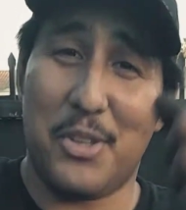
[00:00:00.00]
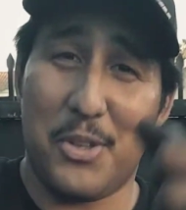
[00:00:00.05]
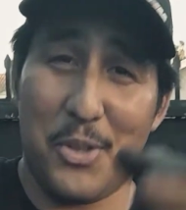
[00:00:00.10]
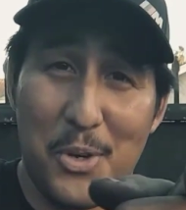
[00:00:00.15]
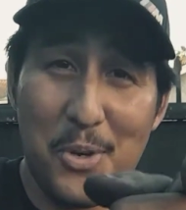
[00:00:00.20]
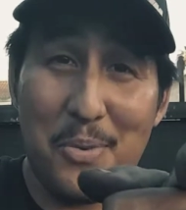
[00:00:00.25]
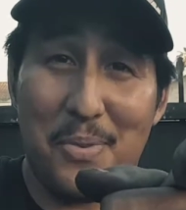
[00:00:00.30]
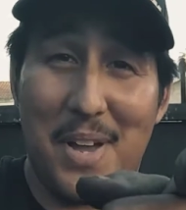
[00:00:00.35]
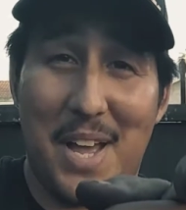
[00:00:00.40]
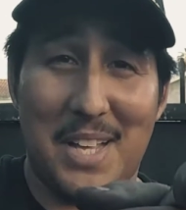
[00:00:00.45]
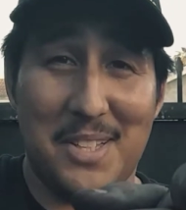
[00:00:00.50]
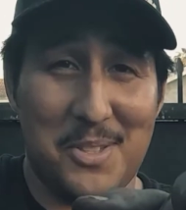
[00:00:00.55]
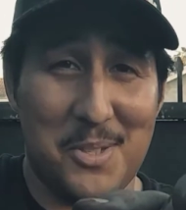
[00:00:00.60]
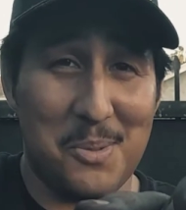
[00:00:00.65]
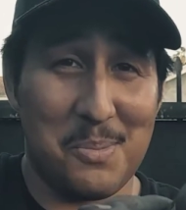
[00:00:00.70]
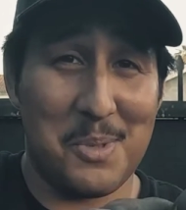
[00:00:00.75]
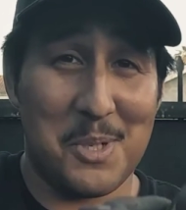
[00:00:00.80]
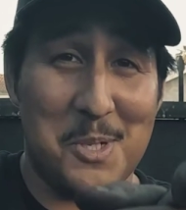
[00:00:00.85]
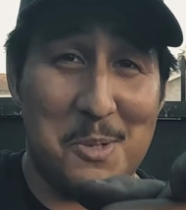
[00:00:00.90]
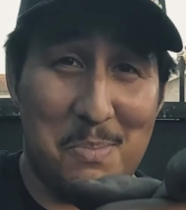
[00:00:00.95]
you've had too
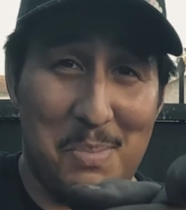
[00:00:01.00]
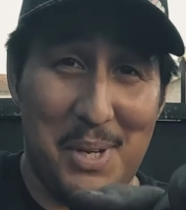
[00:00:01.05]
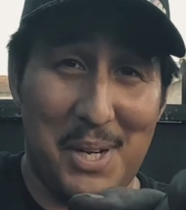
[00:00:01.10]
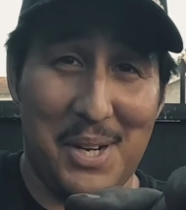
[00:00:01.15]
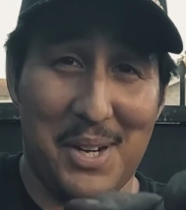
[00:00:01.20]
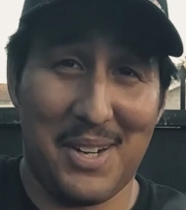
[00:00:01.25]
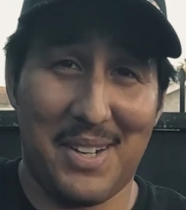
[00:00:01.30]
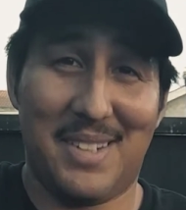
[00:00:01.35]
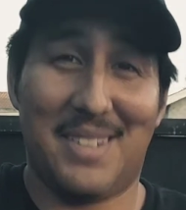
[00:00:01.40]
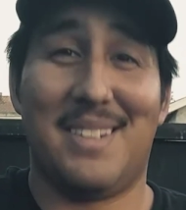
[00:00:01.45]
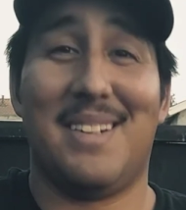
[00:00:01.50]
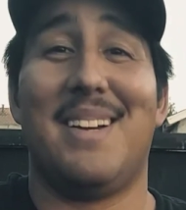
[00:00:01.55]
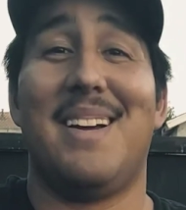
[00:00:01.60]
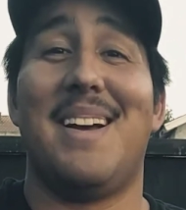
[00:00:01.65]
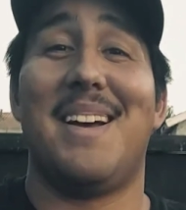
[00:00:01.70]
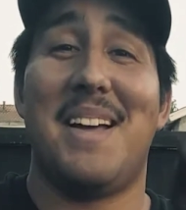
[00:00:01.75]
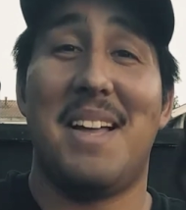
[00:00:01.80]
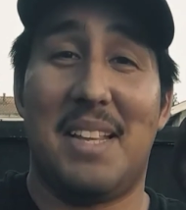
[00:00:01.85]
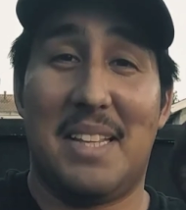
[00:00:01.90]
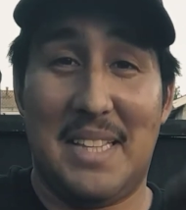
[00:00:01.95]
much beer.
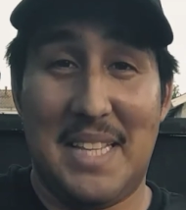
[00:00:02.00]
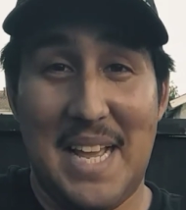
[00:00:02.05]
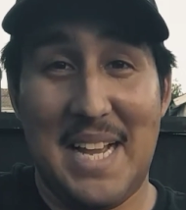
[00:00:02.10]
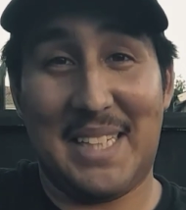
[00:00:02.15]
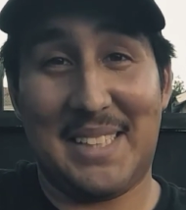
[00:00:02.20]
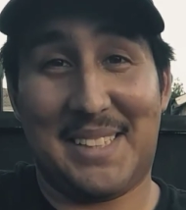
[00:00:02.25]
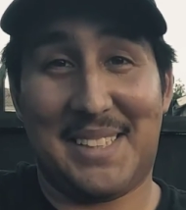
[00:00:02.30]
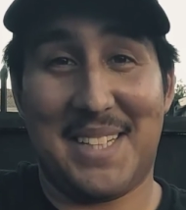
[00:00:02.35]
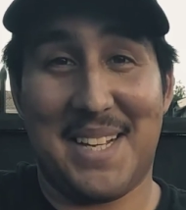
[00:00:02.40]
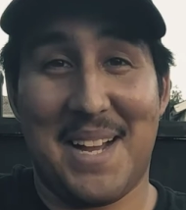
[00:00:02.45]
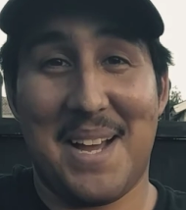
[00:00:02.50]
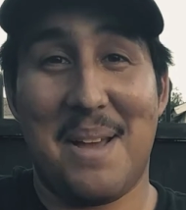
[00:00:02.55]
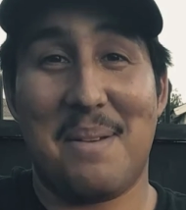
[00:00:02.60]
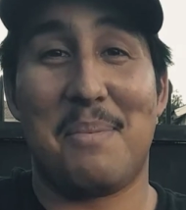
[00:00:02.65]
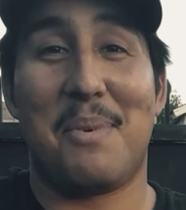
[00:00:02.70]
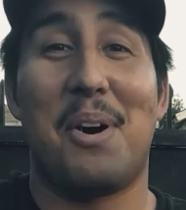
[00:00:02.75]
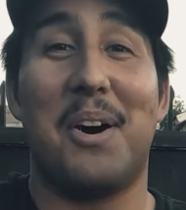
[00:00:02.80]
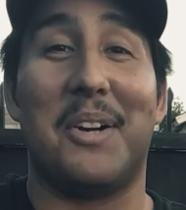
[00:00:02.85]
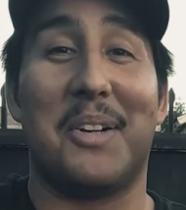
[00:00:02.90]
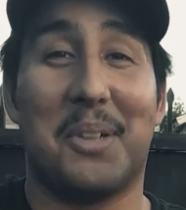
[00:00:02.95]
Next
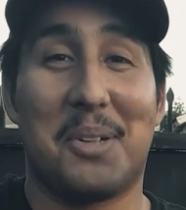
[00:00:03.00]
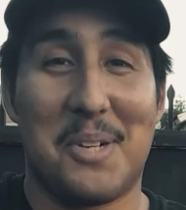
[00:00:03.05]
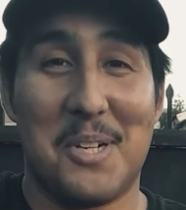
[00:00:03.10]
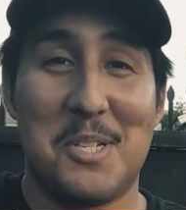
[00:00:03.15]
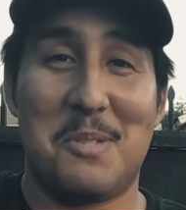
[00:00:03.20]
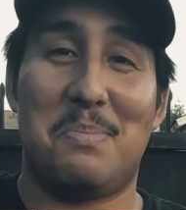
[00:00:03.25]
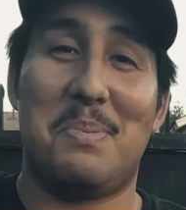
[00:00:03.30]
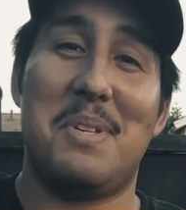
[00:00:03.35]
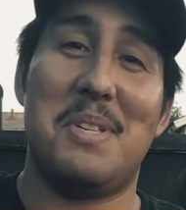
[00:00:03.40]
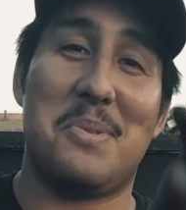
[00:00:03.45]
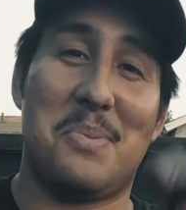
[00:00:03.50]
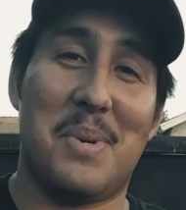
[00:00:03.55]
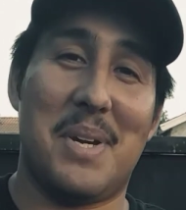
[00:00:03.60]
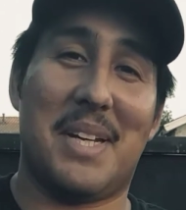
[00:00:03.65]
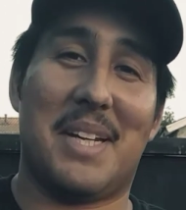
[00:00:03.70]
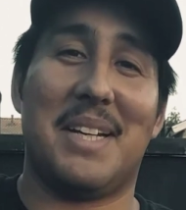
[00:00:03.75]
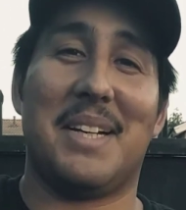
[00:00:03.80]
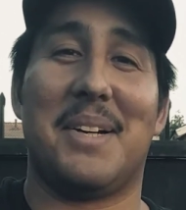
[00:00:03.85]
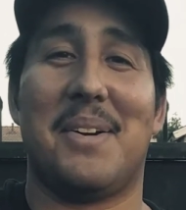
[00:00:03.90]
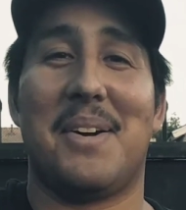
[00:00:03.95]
time on Crispy's
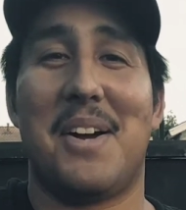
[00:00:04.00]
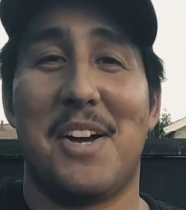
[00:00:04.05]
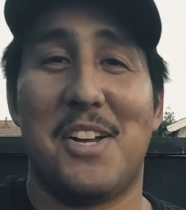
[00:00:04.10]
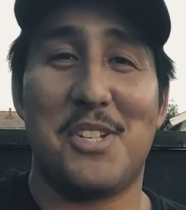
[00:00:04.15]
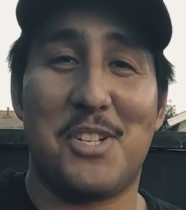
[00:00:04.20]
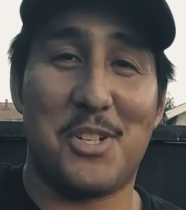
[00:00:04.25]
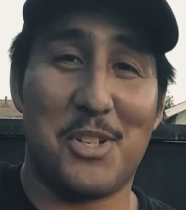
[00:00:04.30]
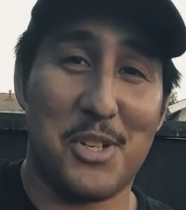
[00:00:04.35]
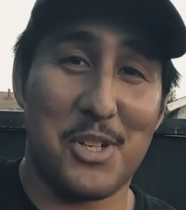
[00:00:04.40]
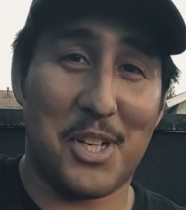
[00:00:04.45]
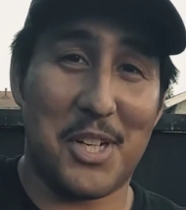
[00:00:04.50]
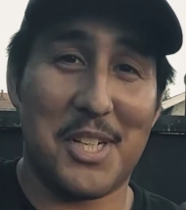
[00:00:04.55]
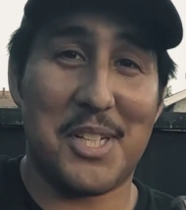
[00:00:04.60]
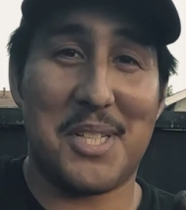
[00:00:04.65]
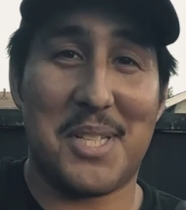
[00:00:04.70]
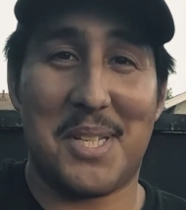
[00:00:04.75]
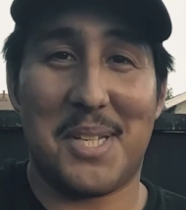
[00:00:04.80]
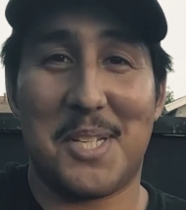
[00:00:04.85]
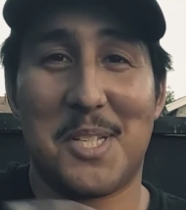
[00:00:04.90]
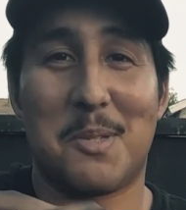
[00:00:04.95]
Waking Garage, you're gonna
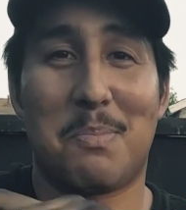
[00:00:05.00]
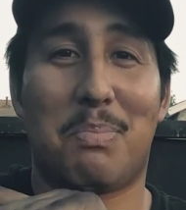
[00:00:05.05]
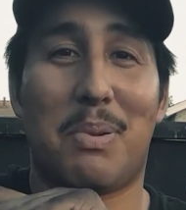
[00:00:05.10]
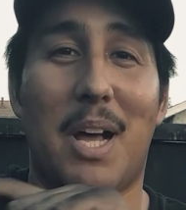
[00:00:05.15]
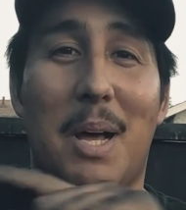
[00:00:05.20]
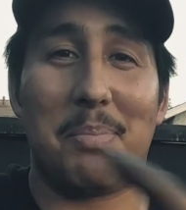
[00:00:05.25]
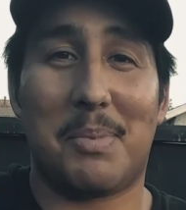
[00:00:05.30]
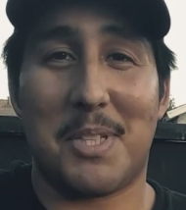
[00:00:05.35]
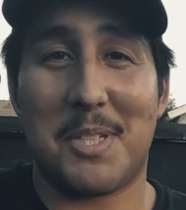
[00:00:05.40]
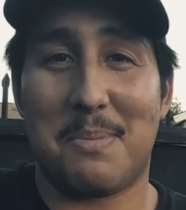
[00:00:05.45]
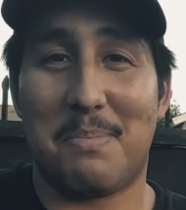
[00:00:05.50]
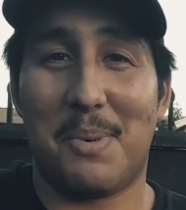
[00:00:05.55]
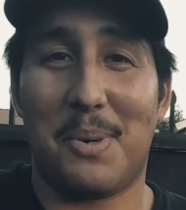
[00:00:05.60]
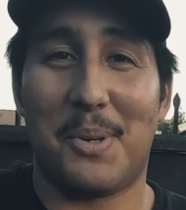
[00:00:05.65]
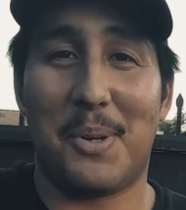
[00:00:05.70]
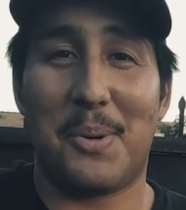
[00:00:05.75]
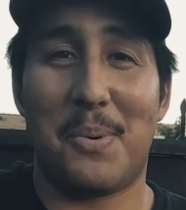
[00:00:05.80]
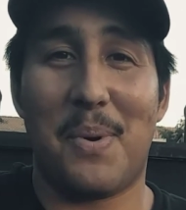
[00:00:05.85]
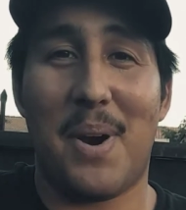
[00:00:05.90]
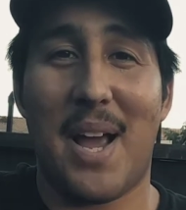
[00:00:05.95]
see us plop this
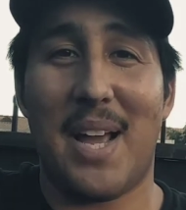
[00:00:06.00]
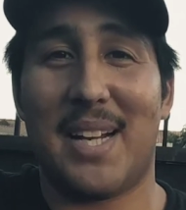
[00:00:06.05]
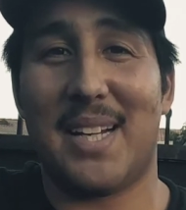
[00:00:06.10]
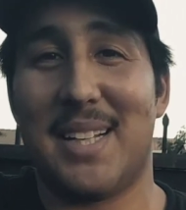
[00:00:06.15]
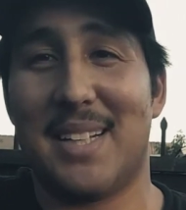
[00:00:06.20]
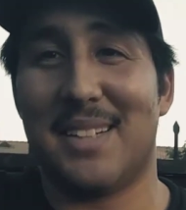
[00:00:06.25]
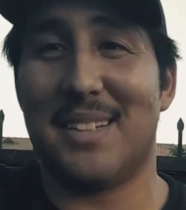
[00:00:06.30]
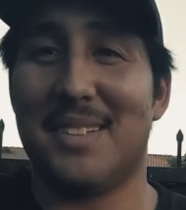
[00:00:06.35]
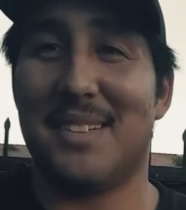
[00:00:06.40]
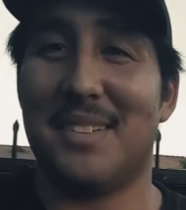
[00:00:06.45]
motor right in.